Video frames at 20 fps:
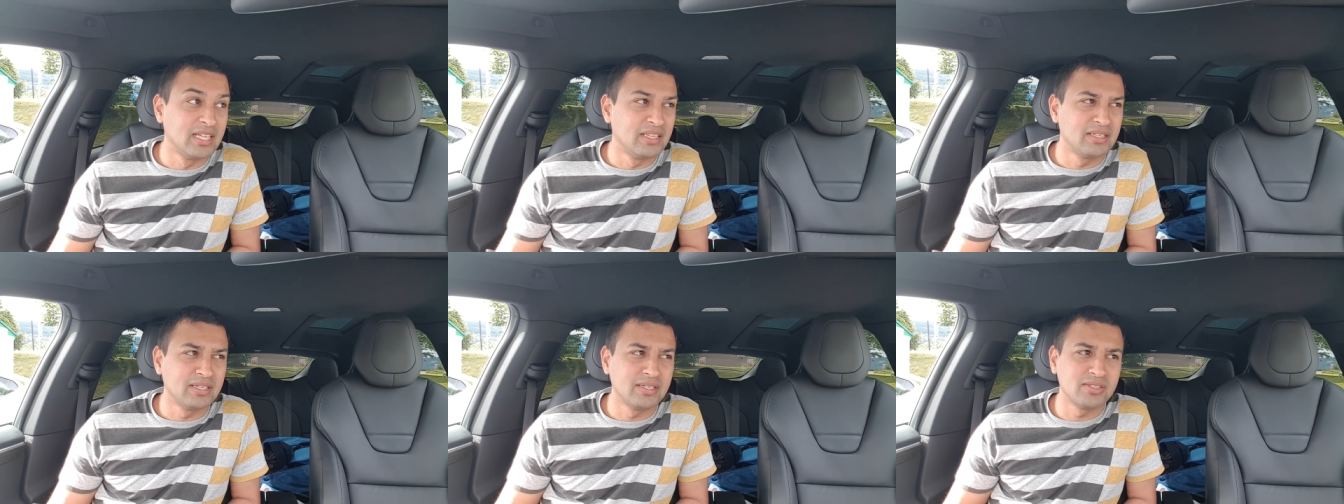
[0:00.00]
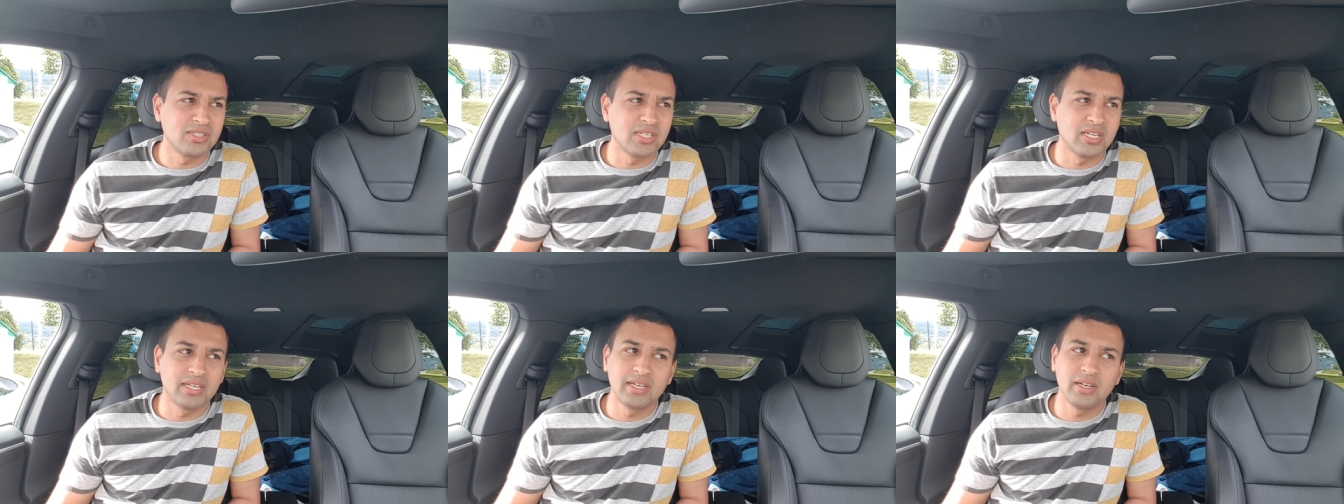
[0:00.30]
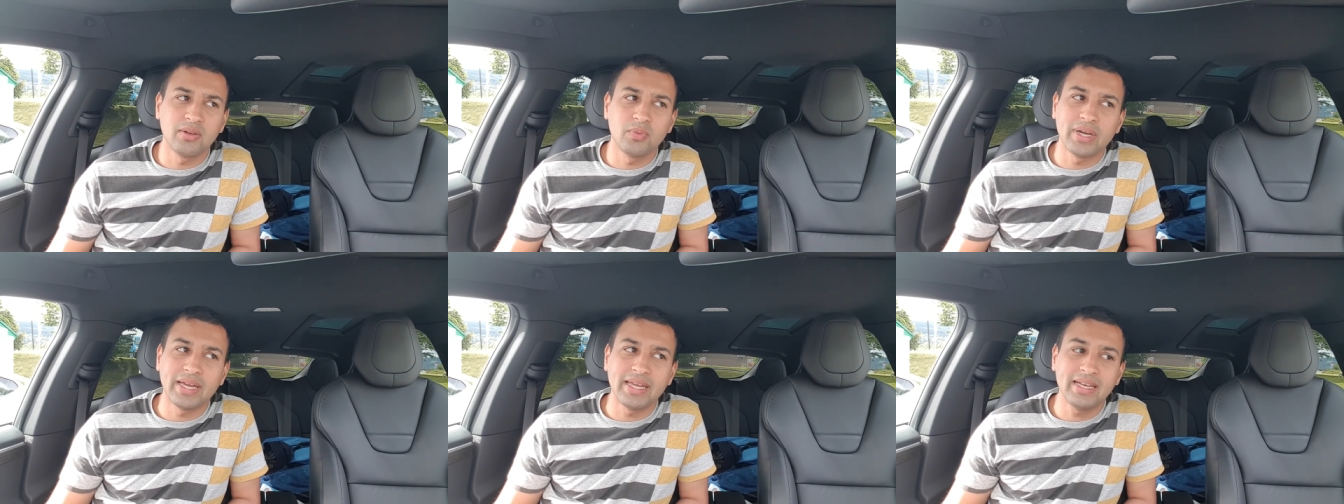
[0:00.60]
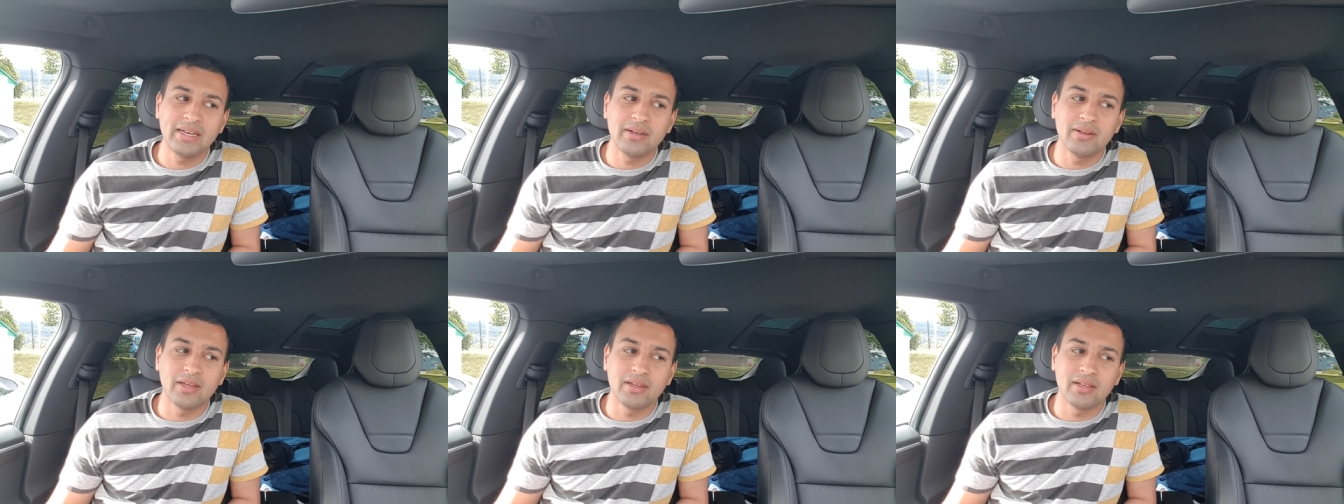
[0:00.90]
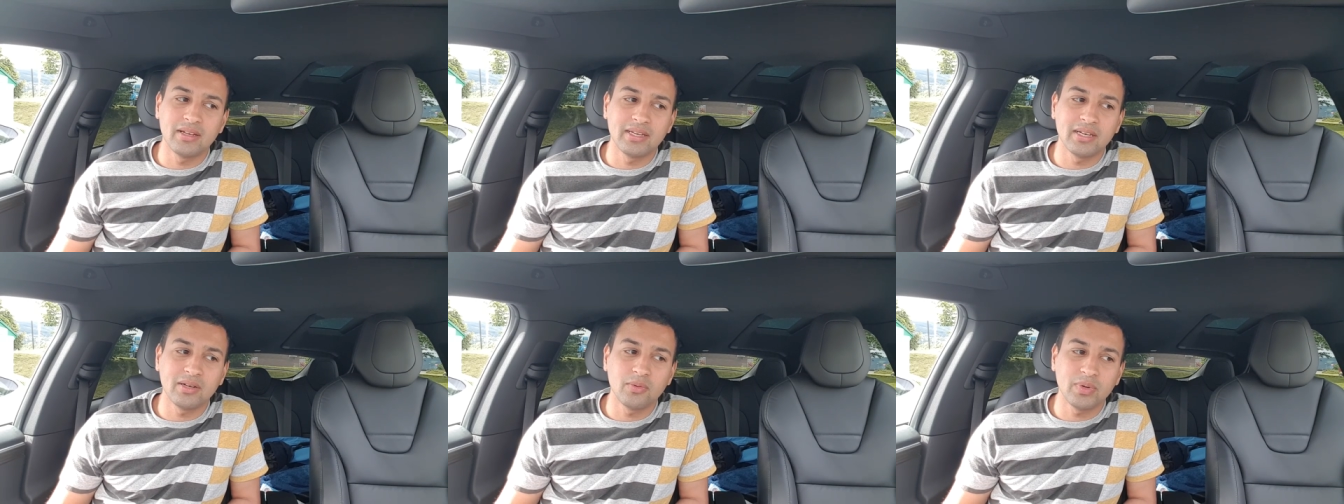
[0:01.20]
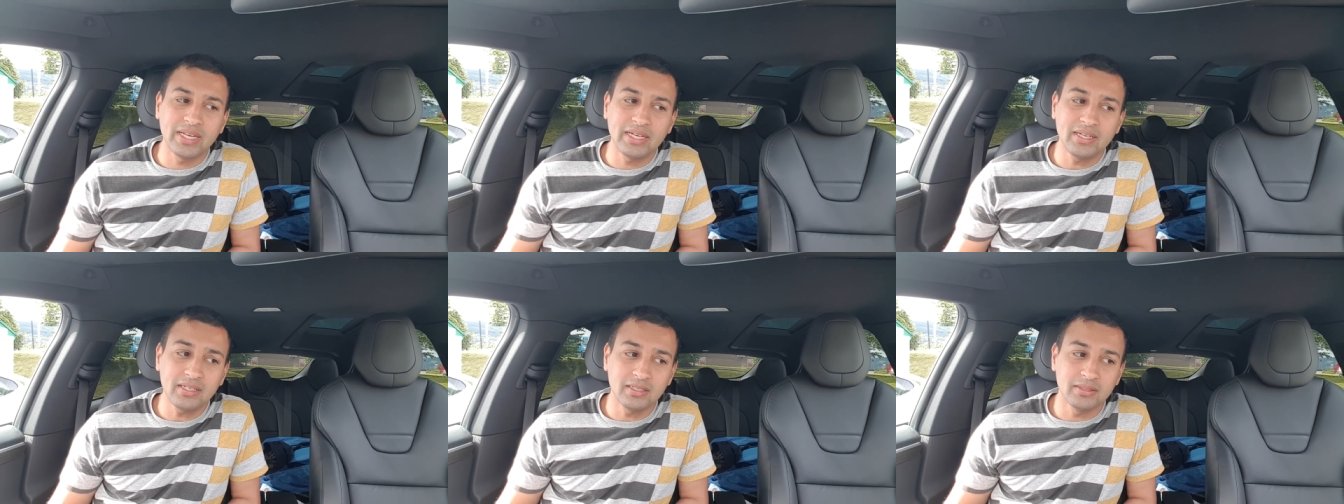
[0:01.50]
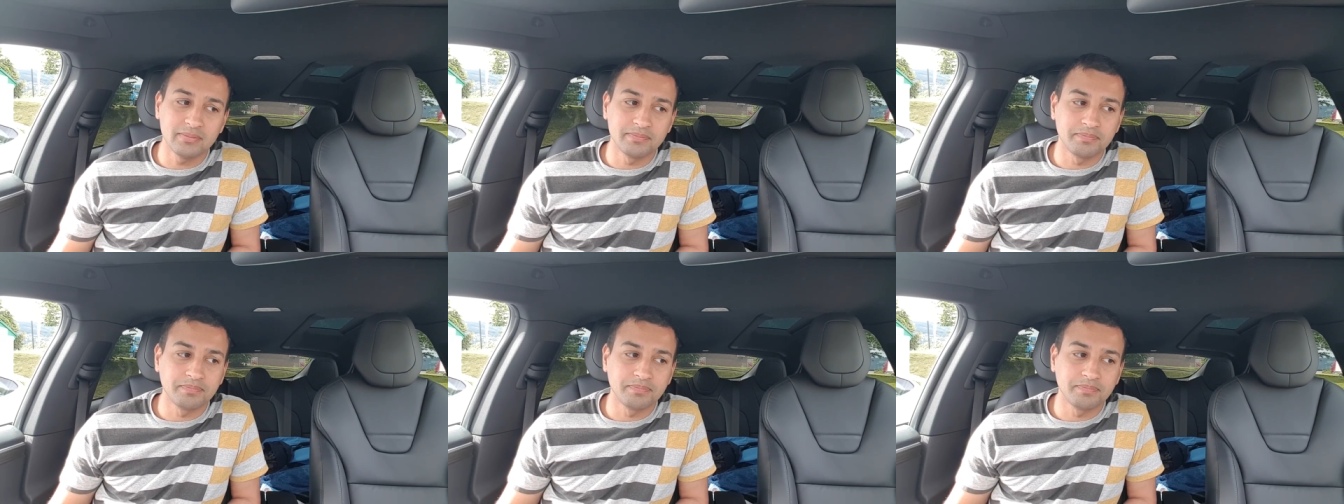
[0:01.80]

there's a little wind,